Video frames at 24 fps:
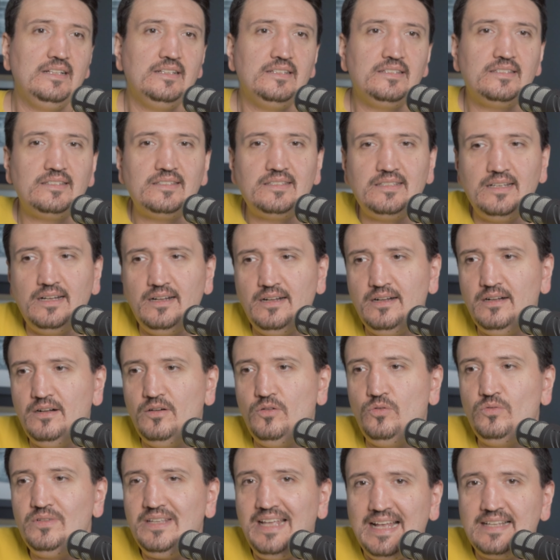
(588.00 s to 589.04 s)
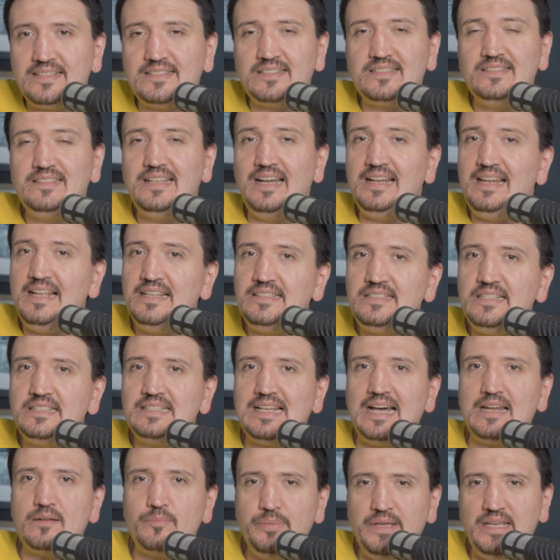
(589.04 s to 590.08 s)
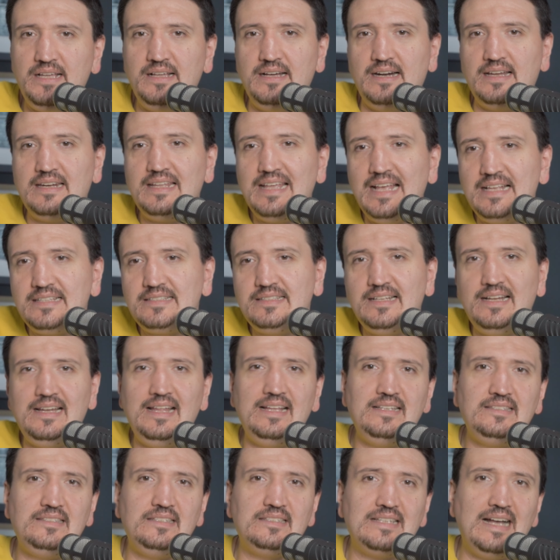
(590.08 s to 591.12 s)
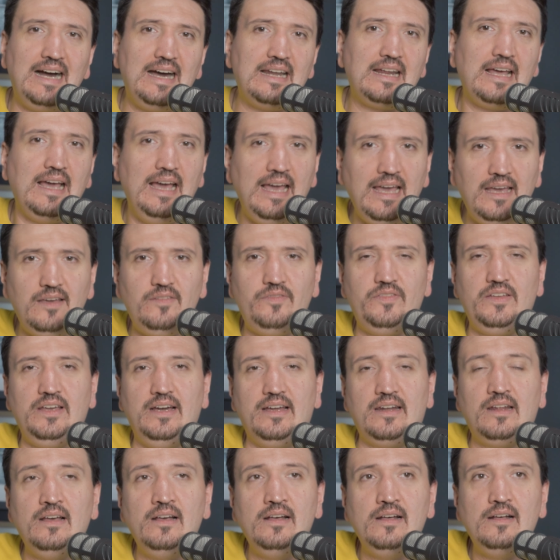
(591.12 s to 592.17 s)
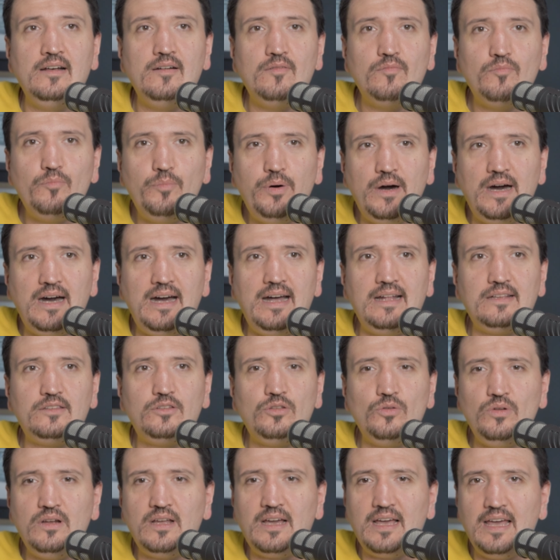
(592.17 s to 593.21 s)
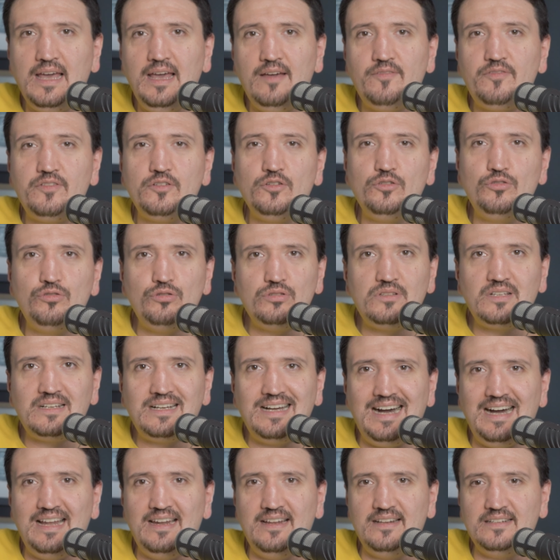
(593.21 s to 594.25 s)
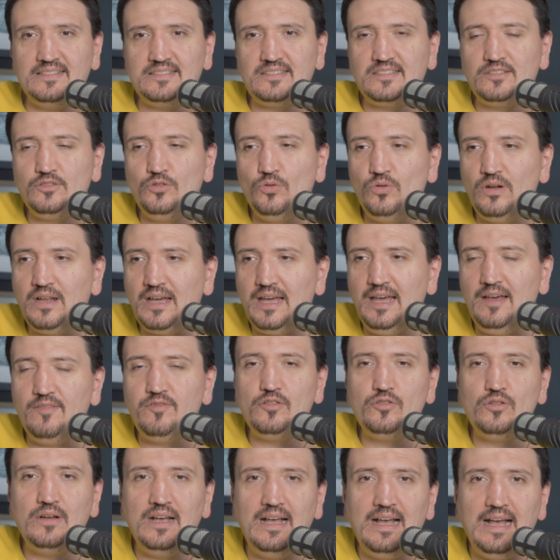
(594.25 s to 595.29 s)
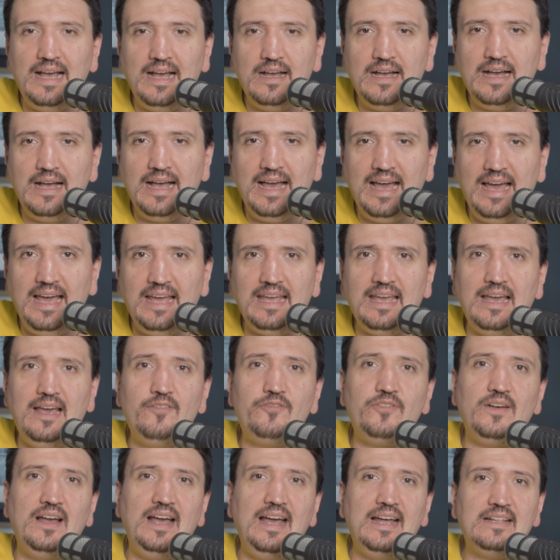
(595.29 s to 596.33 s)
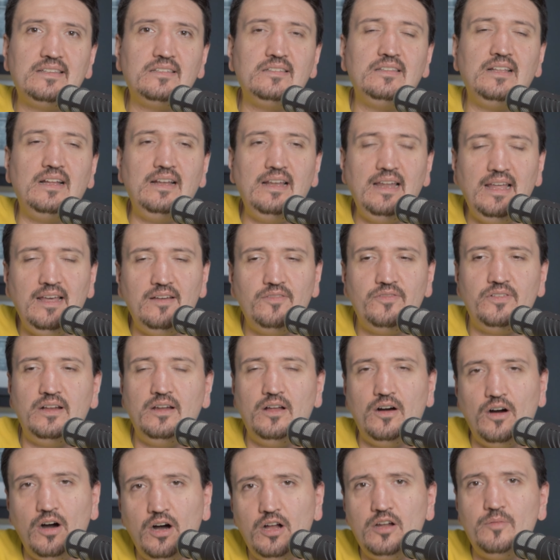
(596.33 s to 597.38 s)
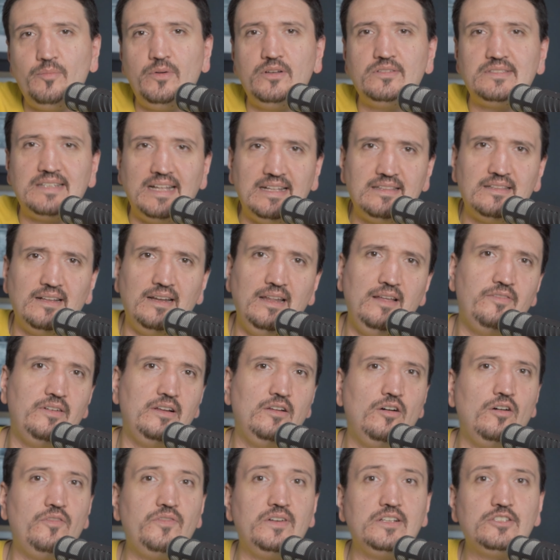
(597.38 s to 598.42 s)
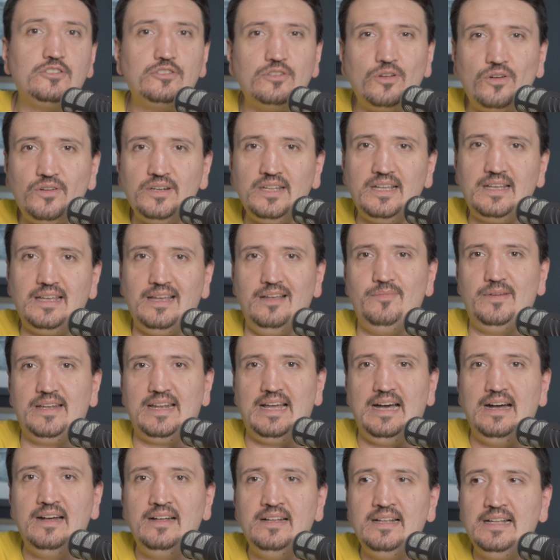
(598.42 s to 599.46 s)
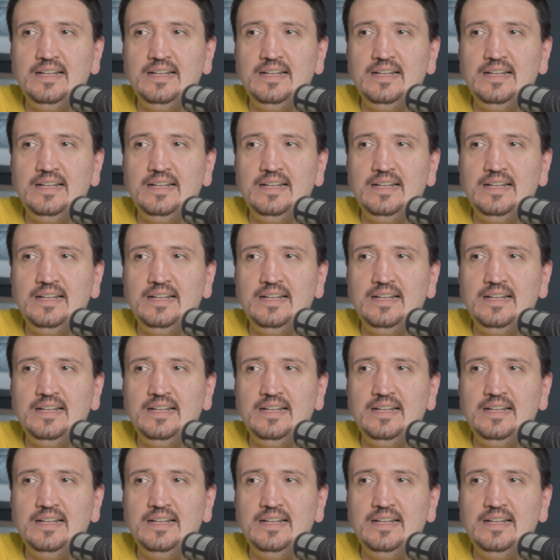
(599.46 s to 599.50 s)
So yes, the lenses are bigger, yes, the lenses are heavier, but you will have good colors, you will have AF at the level, almost at the level of a Sony camera.